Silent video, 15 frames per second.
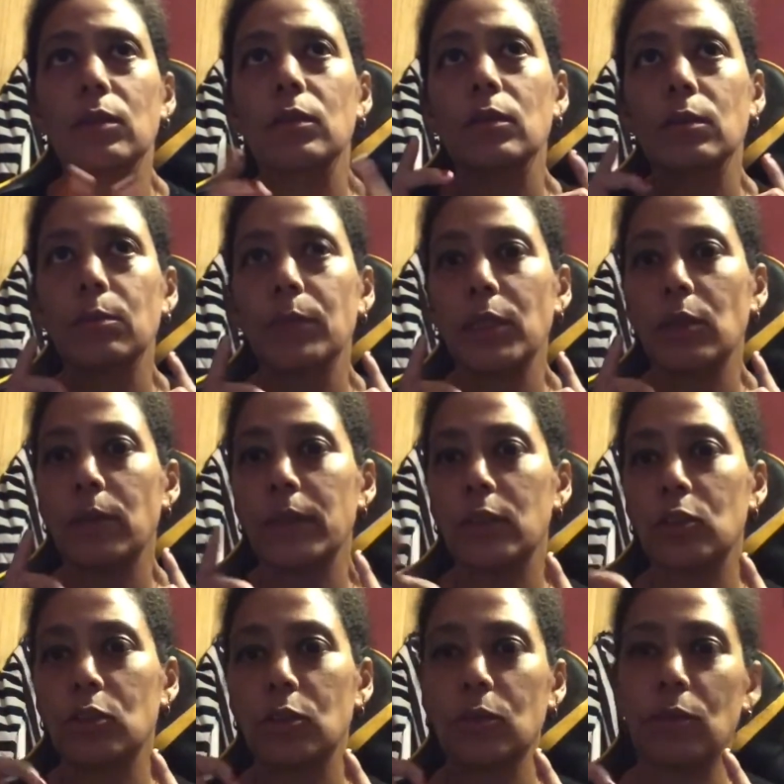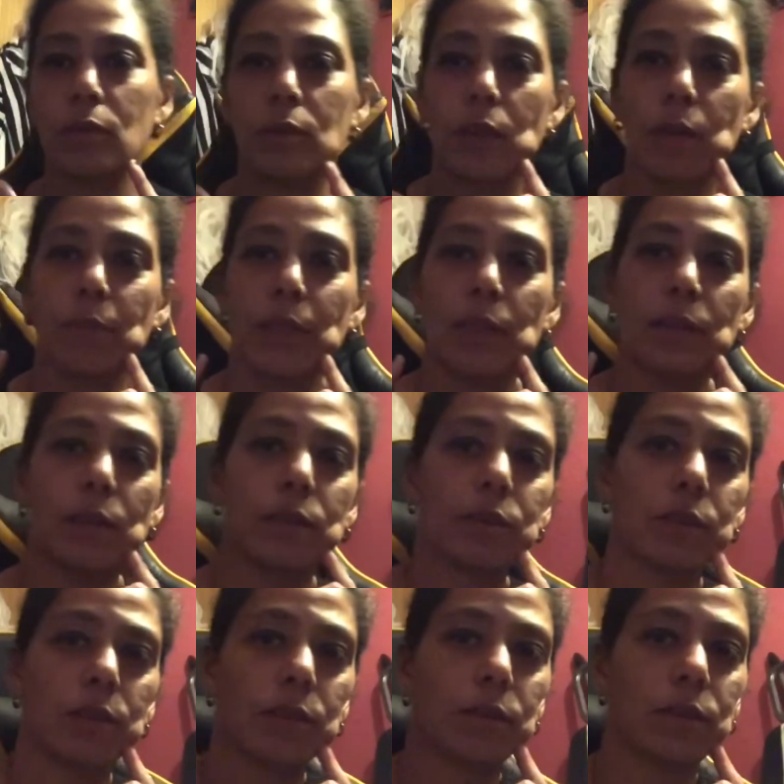be going to Comic-Con. As you
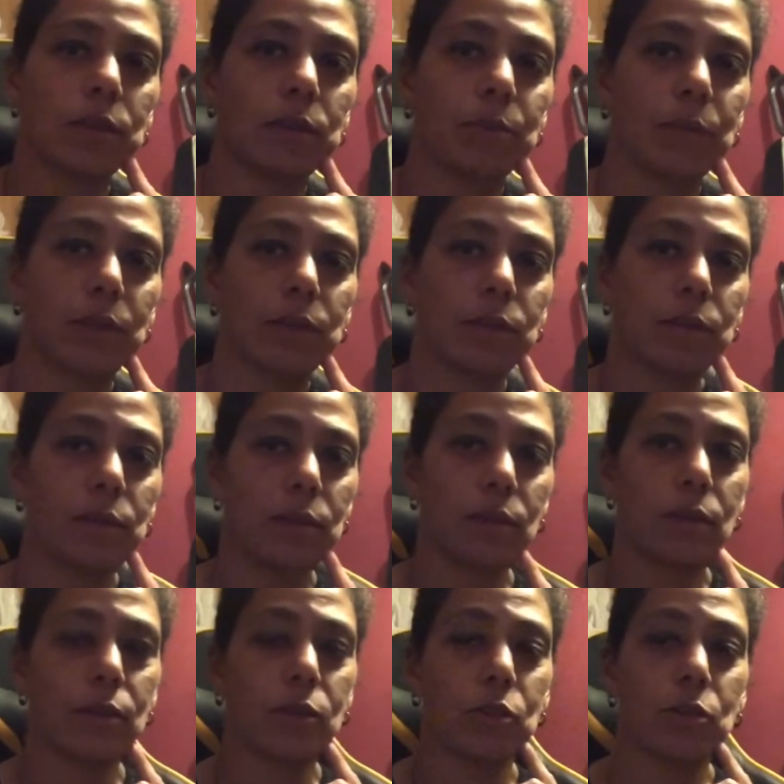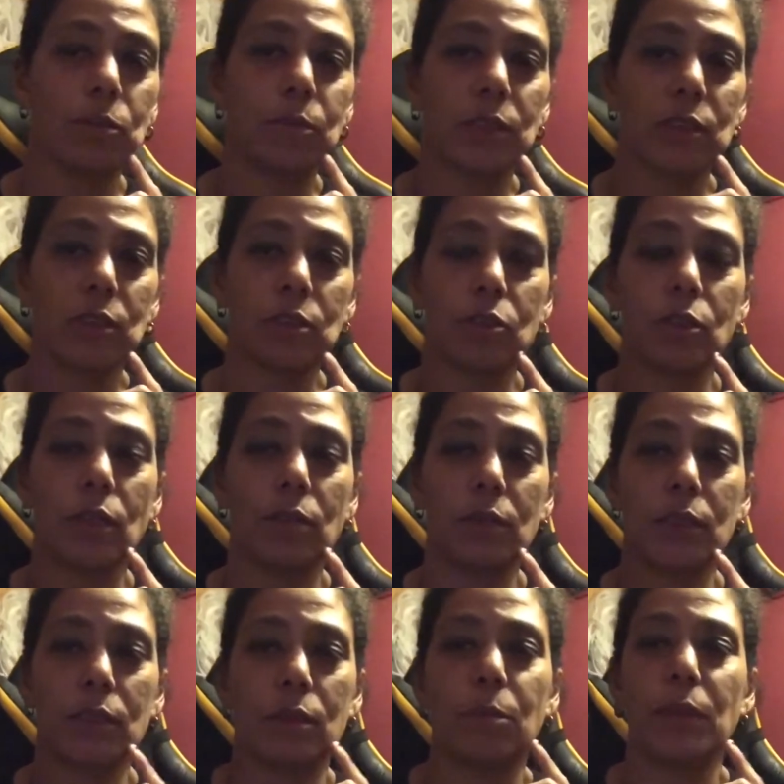can see, I got my costume, just the trout
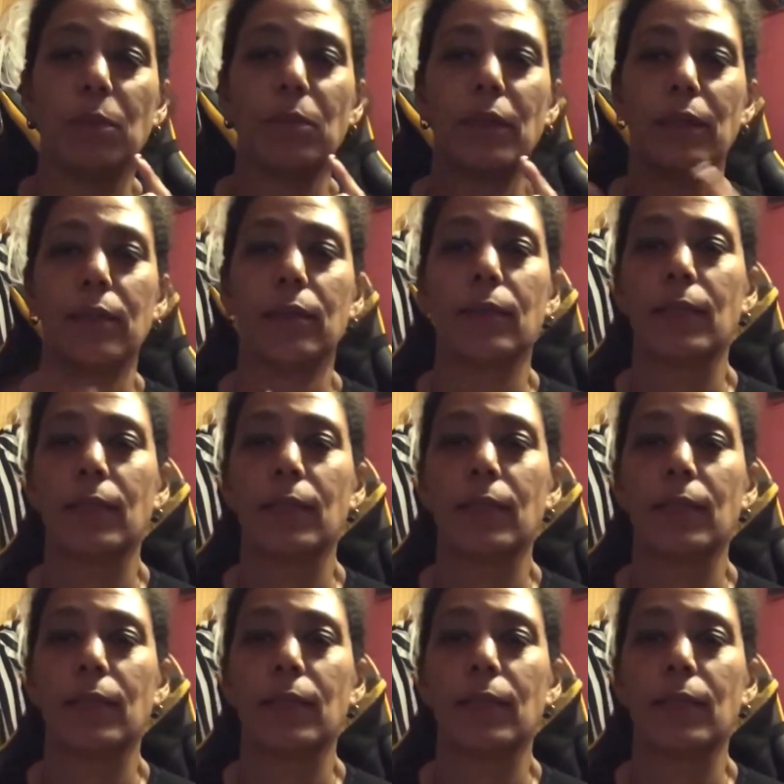is a bit big.